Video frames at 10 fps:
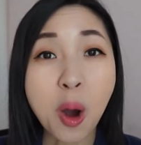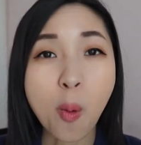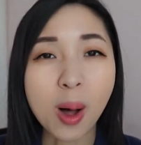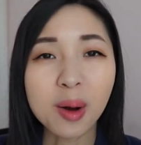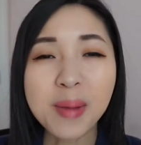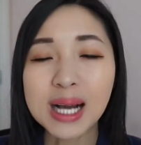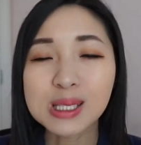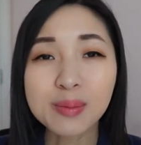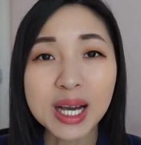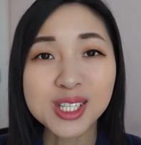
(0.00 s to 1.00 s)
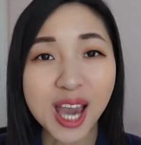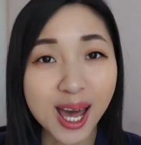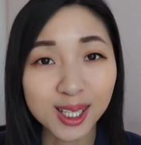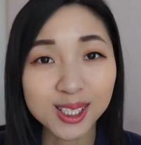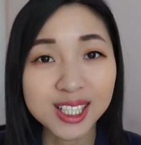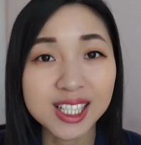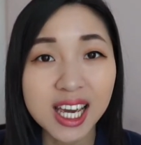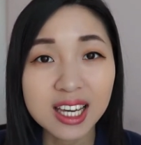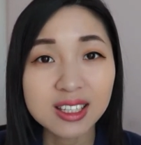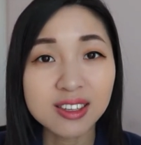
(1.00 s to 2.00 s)
welcome back to my channel.
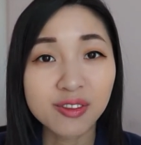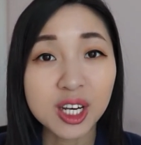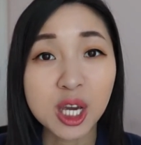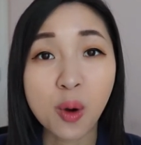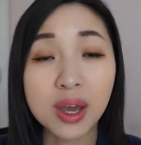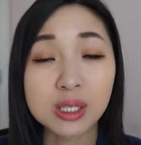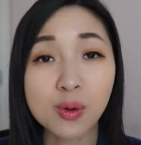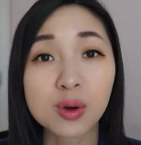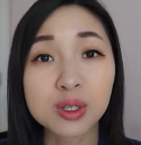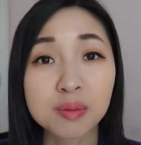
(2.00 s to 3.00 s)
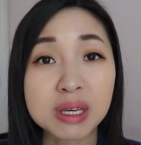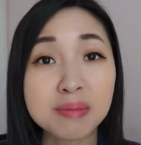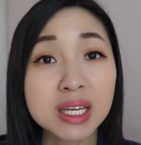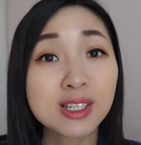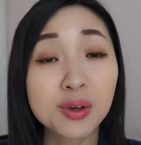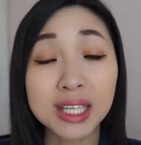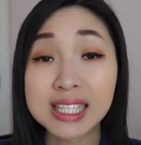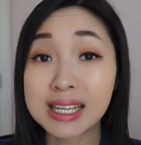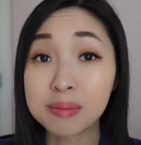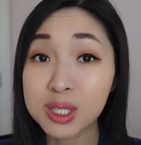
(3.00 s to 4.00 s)
Today's video is going to be me doing a
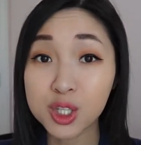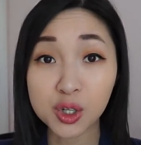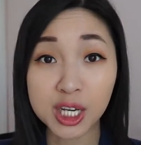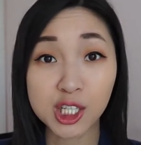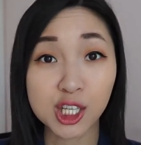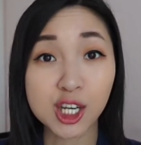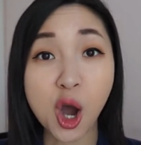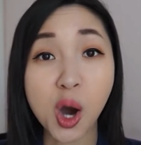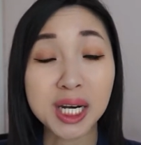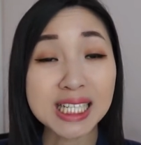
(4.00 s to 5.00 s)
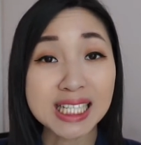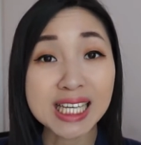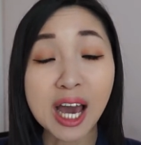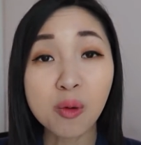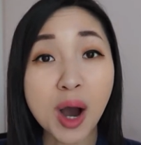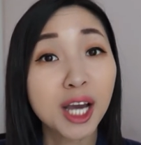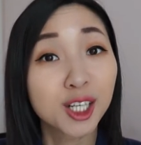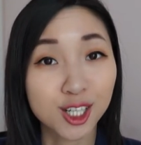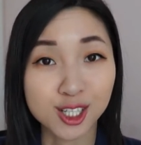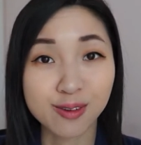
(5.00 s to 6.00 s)
demonstration on a D I Y
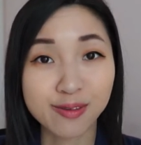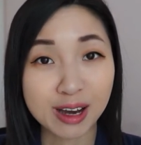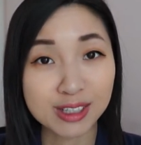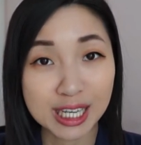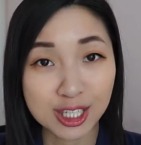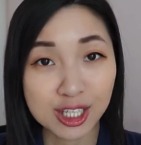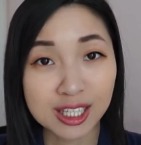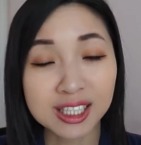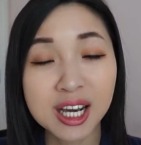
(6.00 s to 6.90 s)
cushion foundation.